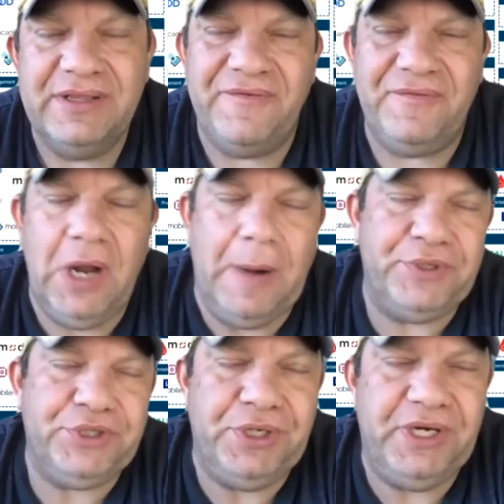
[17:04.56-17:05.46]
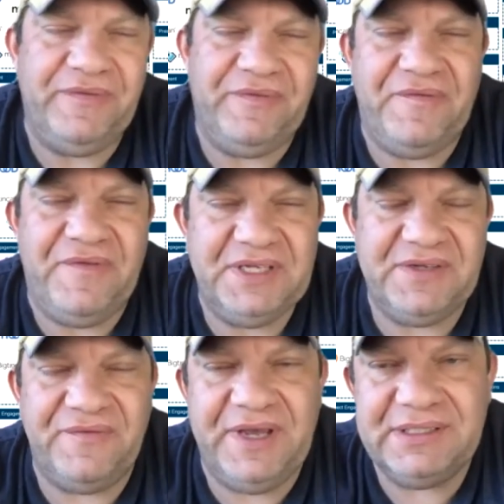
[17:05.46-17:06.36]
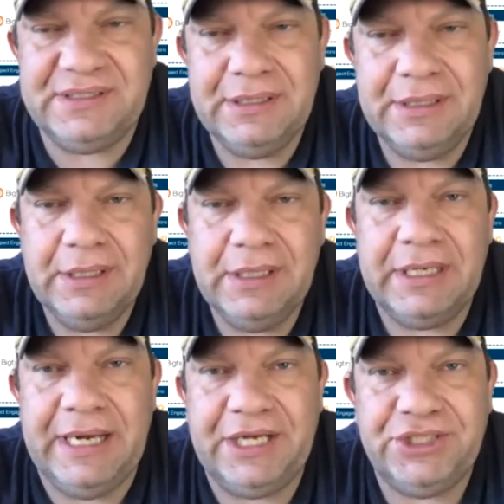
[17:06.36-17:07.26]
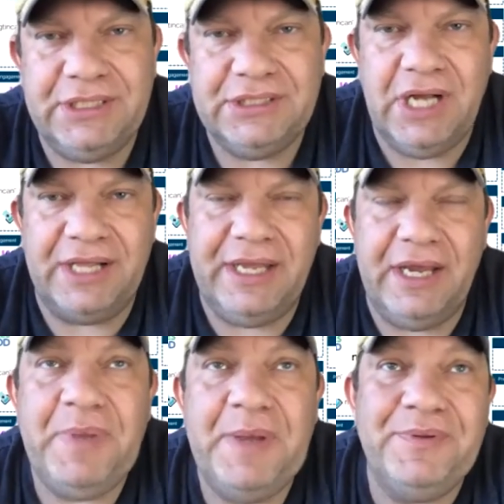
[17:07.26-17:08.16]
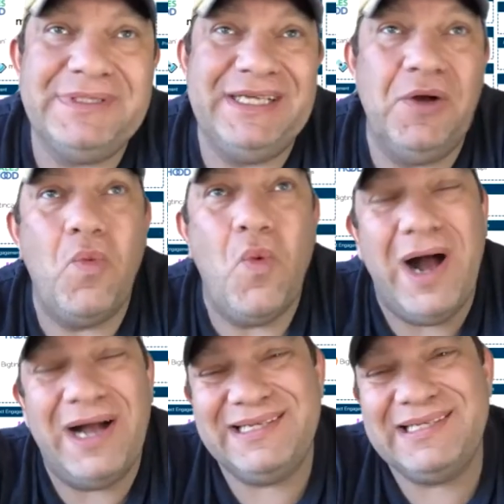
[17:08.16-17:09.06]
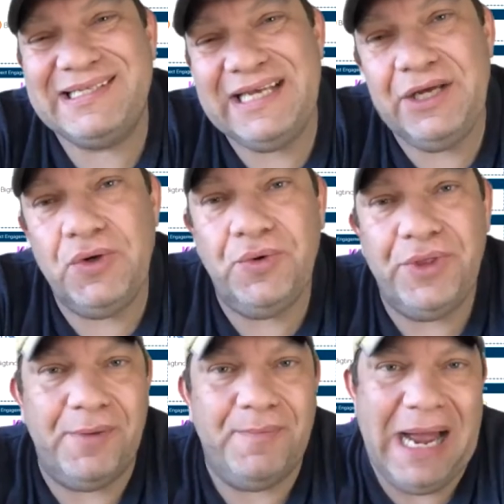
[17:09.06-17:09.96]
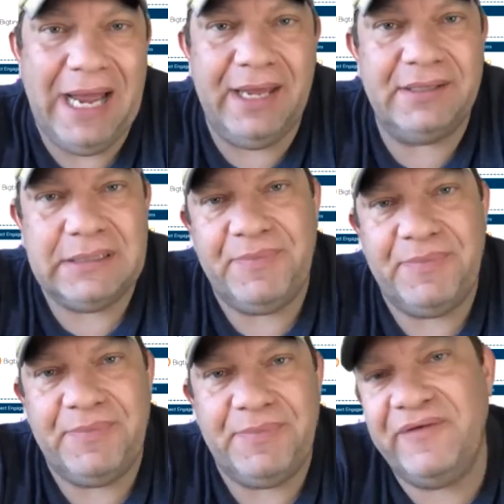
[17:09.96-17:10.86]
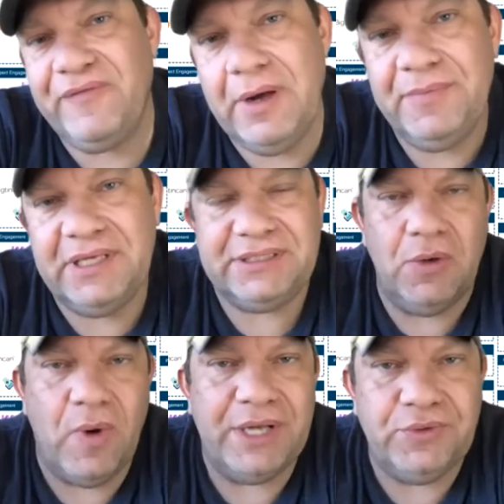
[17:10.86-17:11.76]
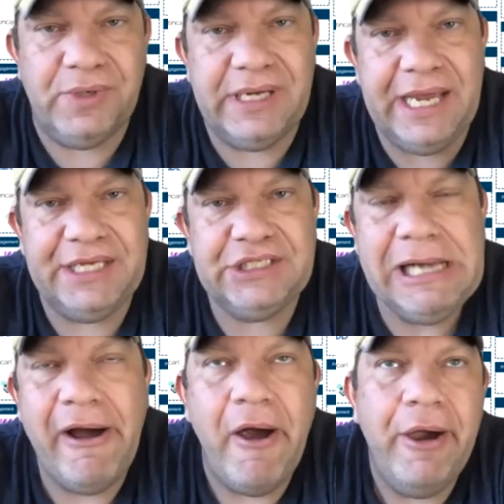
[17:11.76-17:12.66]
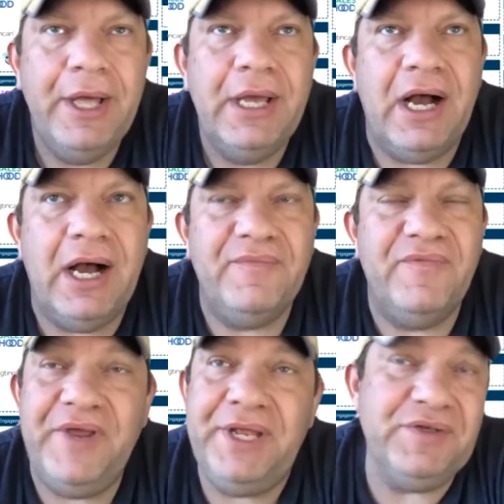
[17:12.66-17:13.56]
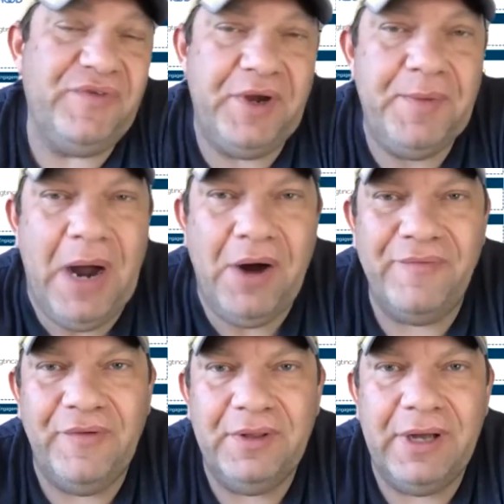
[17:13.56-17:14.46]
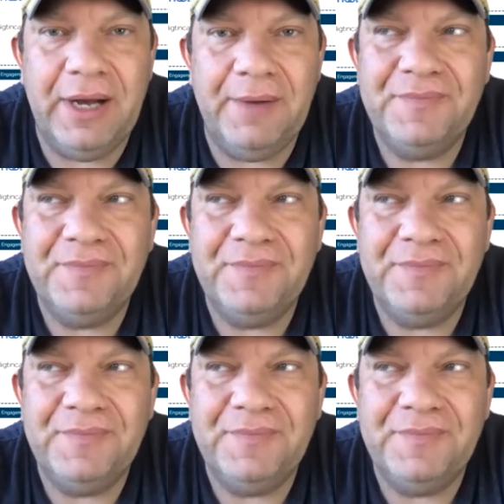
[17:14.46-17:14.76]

It's the opportunity for face-to-face connection is not there. People still want to see who they're buying something from. They still want to engage. Video is very powerful.